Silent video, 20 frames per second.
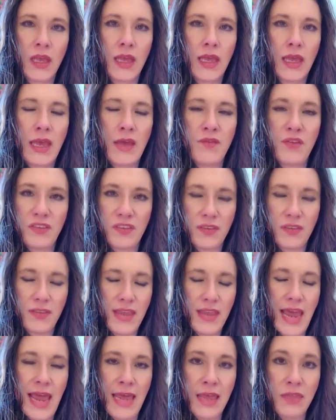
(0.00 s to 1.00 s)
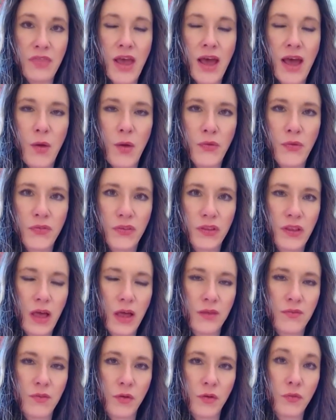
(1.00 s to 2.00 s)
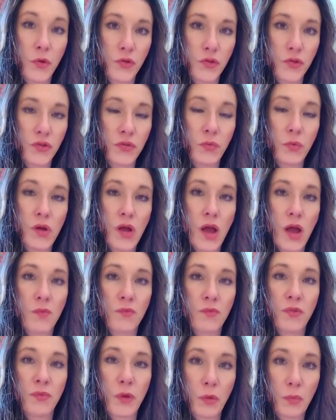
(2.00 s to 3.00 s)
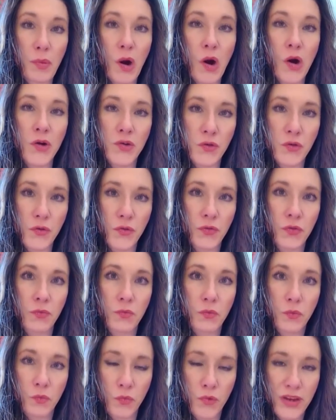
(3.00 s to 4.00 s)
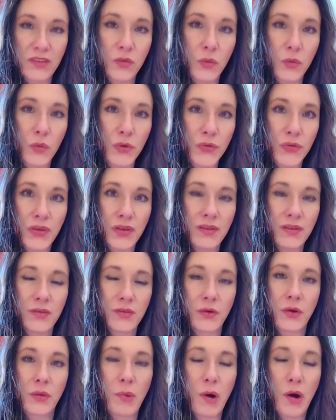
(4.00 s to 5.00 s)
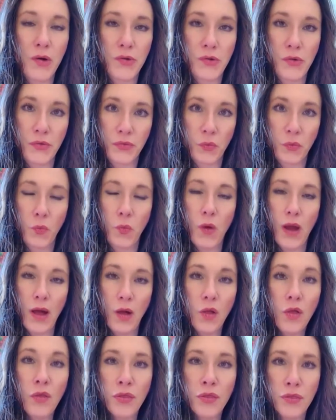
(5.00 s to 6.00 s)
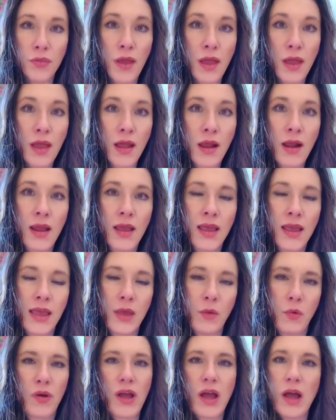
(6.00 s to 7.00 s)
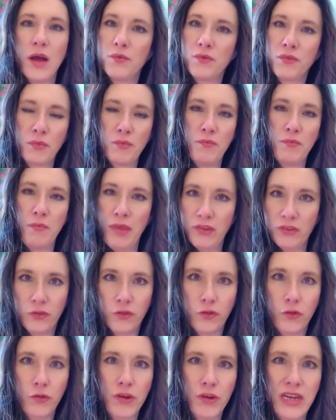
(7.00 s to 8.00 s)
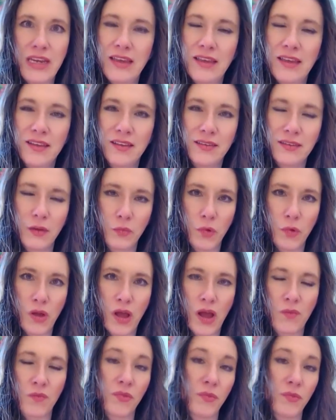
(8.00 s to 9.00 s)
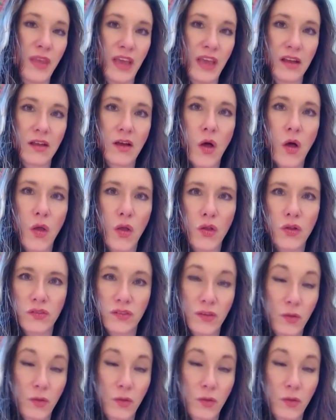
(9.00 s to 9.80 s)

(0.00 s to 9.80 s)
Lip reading: If it's in the 8th house, a lot of your fortune will come from your partner's resources or your partner's wealth. It will come from mysteries. It will come from the occult.